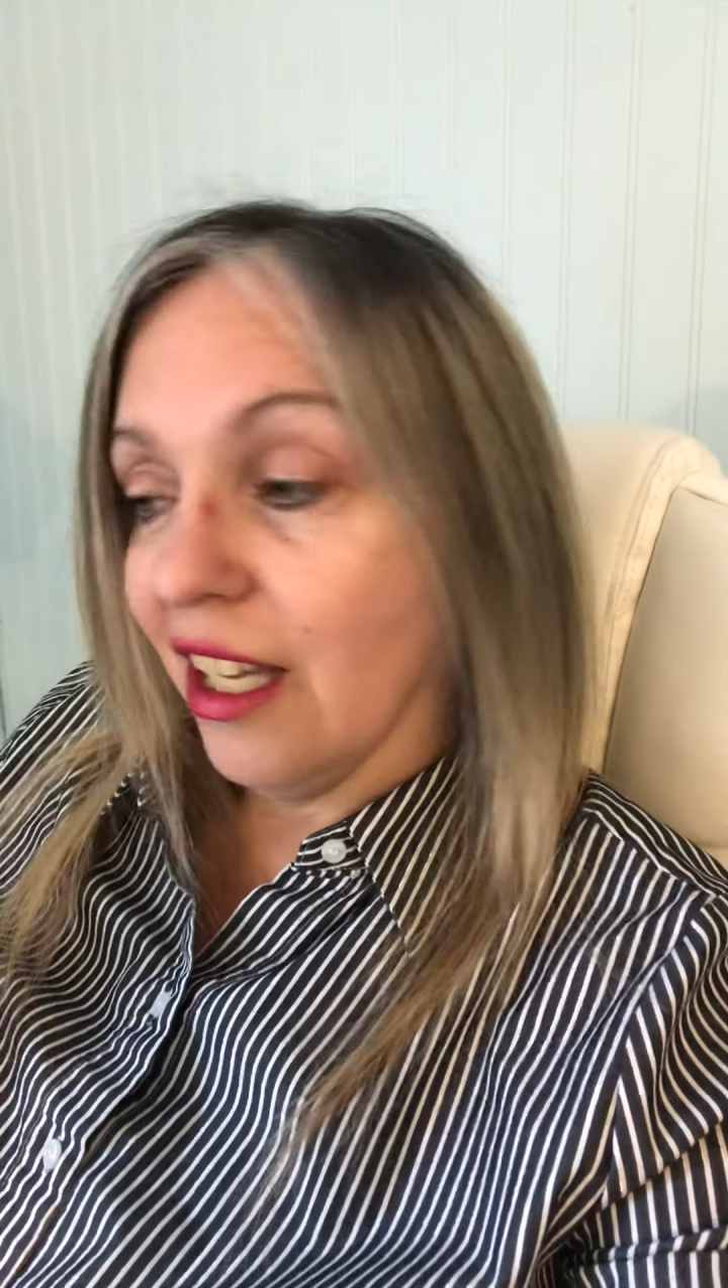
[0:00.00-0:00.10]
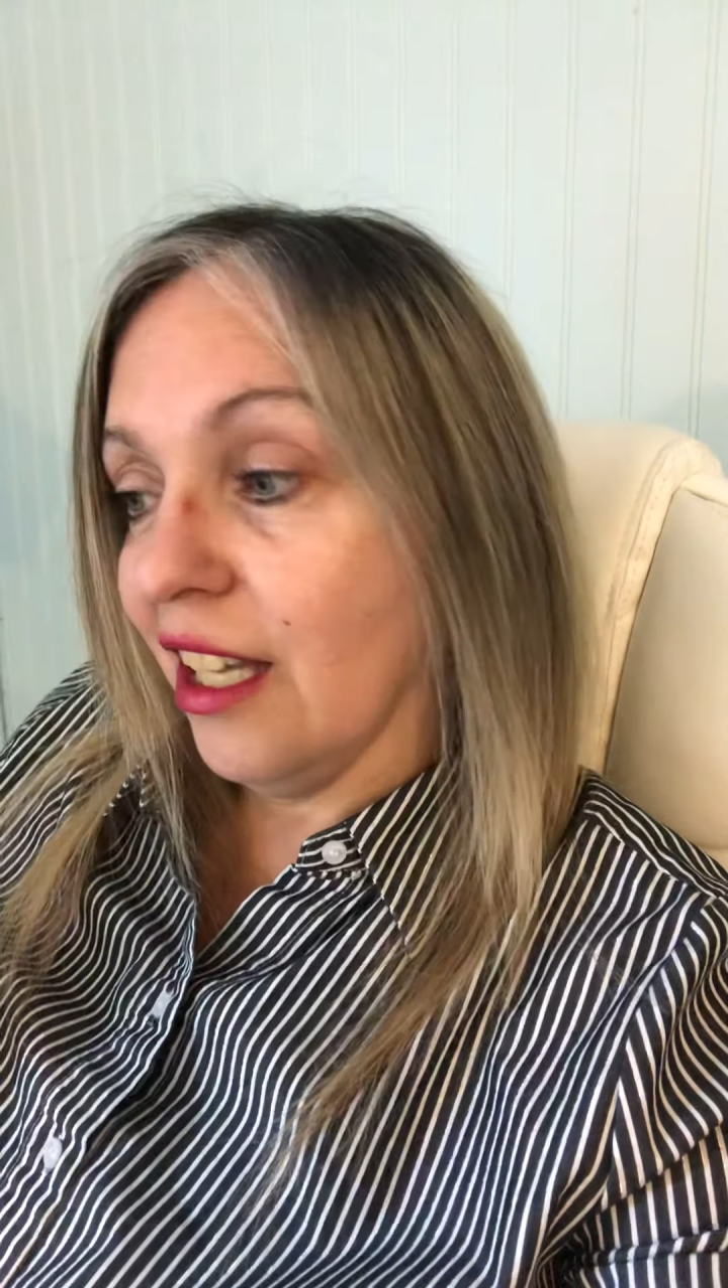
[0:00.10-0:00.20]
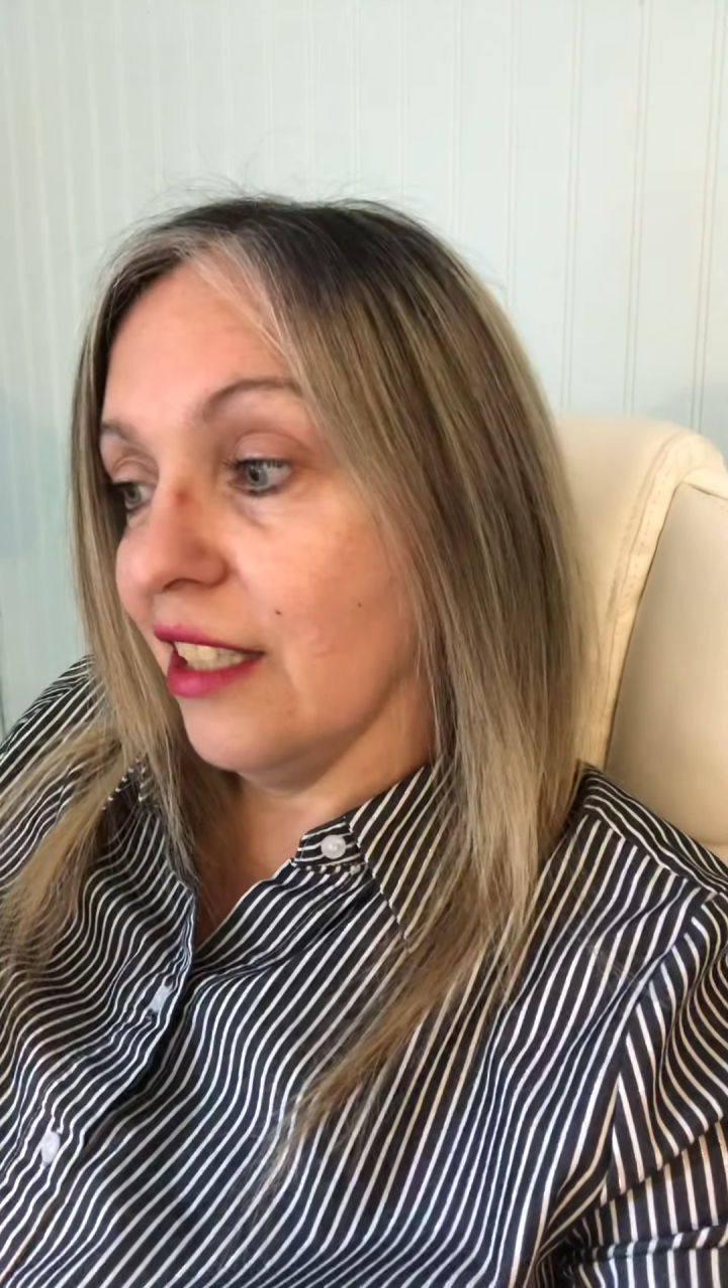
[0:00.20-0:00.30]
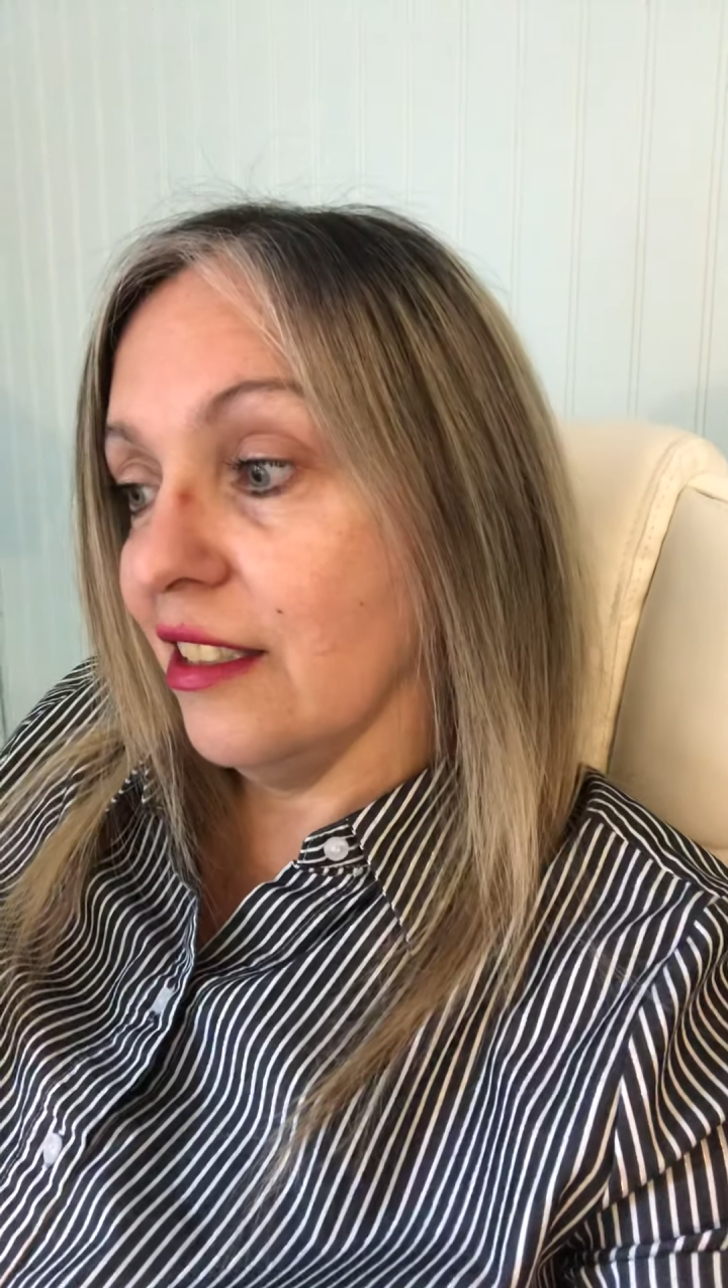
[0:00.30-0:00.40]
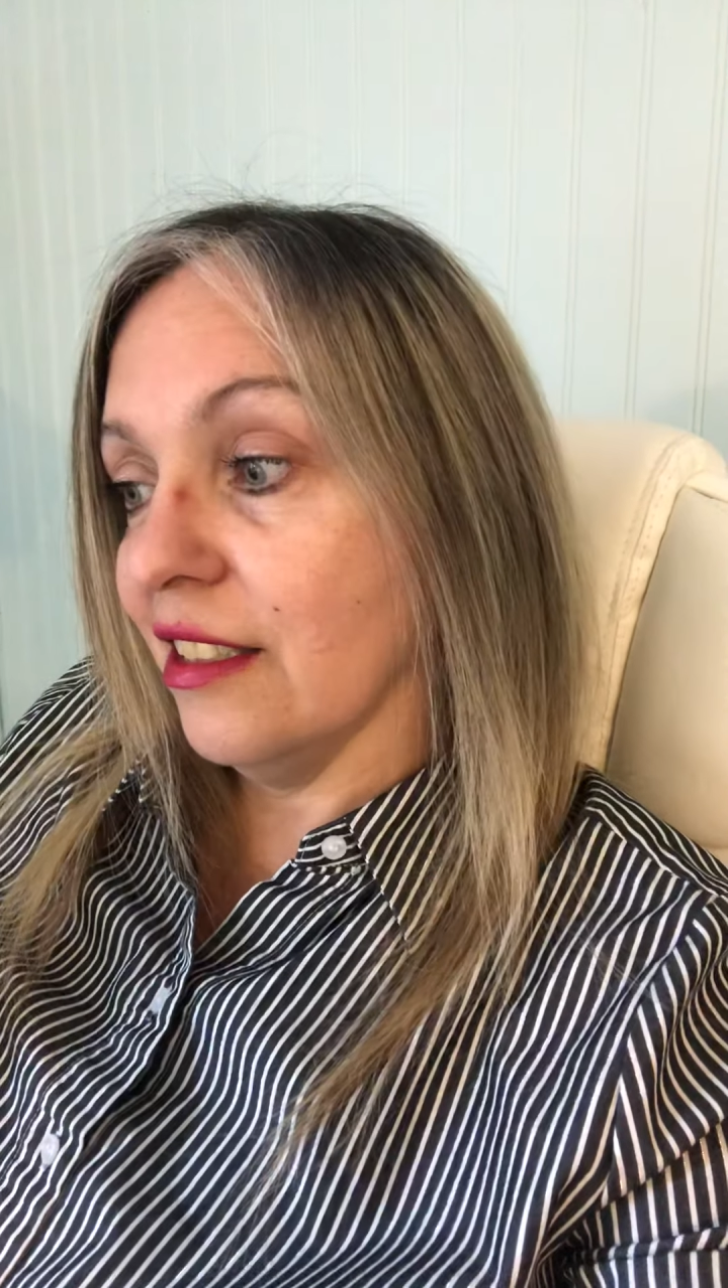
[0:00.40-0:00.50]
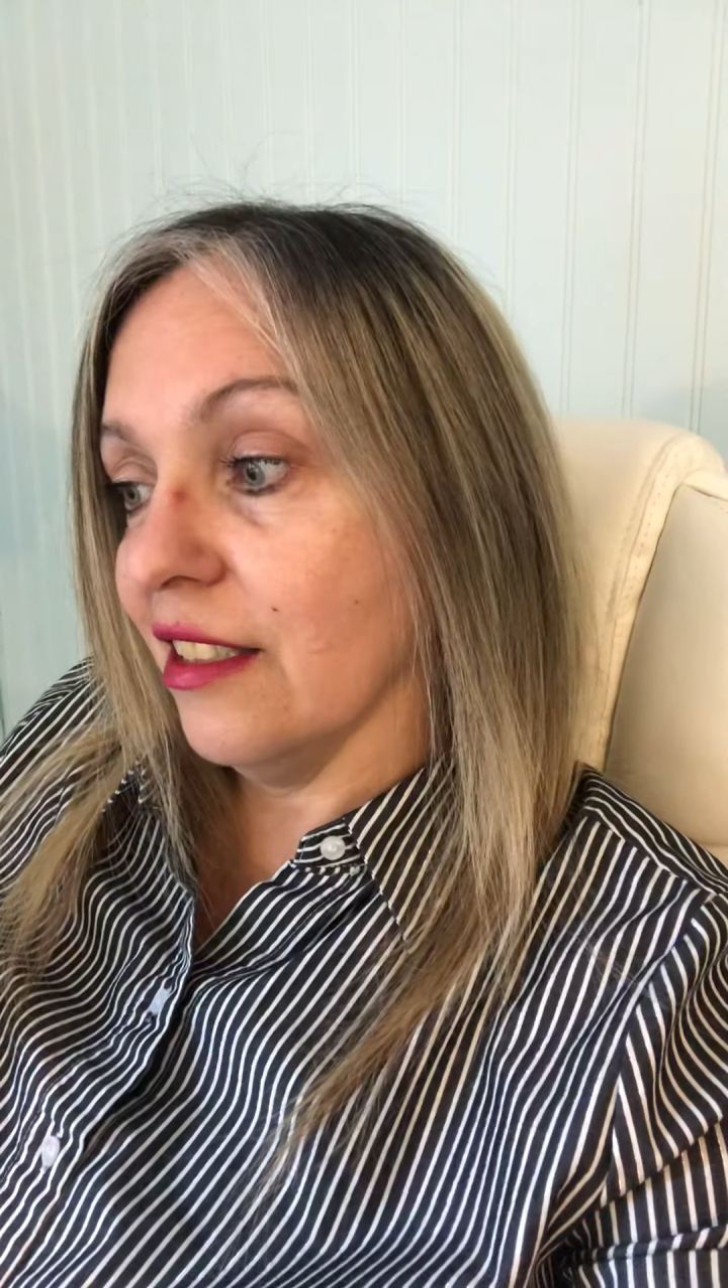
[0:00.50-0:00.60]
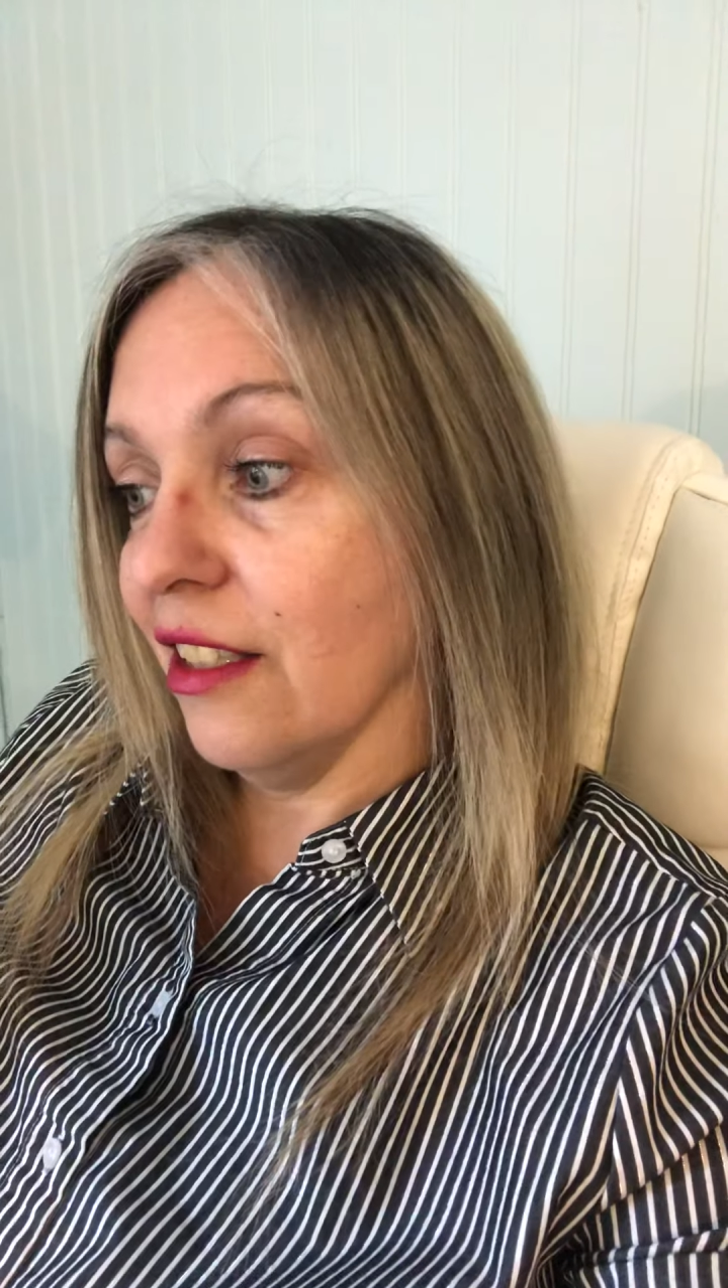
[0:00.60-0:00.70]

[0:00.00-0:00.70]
And